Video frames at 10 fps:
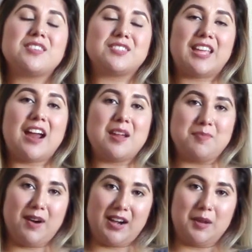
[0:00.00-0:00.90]
the scary
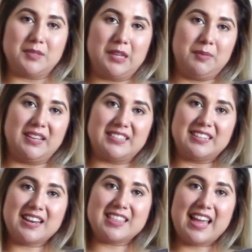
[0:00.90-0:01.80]
part comes in, because
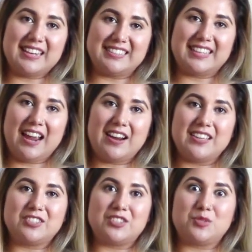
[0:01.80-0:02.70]
none of that is scary.
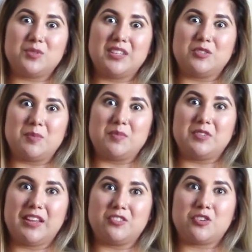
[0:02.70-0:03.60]
It's just really
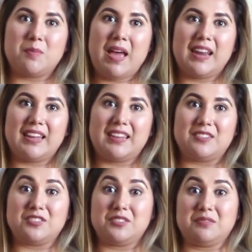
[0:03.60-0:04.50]
like traumatic
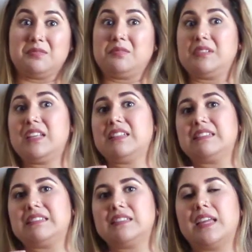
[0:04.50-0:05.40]
and just
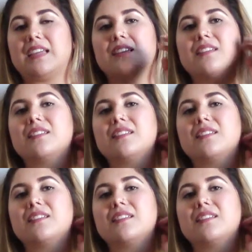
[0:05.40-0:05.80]
like